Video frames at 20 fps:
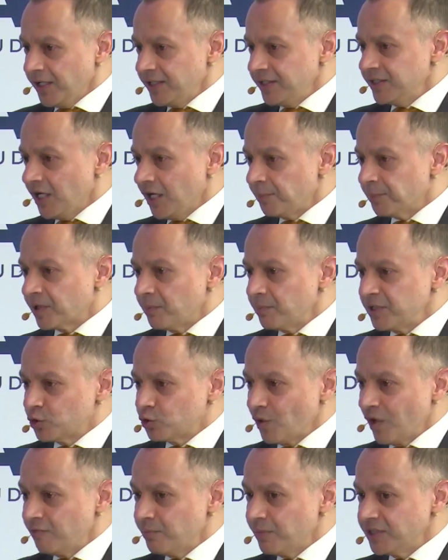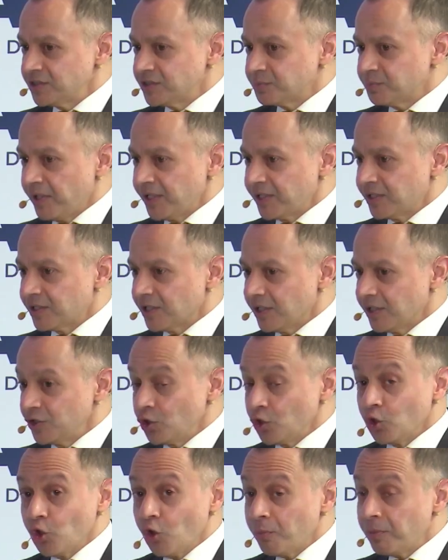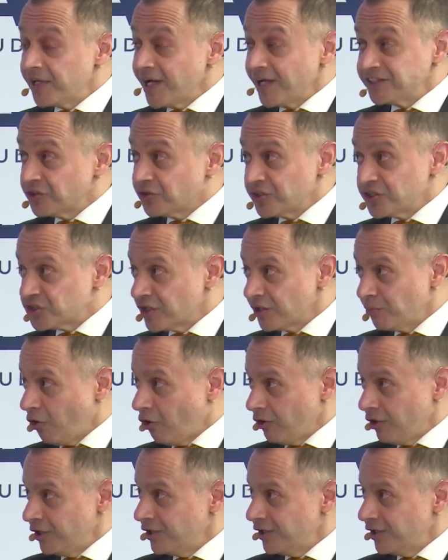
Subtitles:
upcoming 12 months. But, nobody has a crystal ball.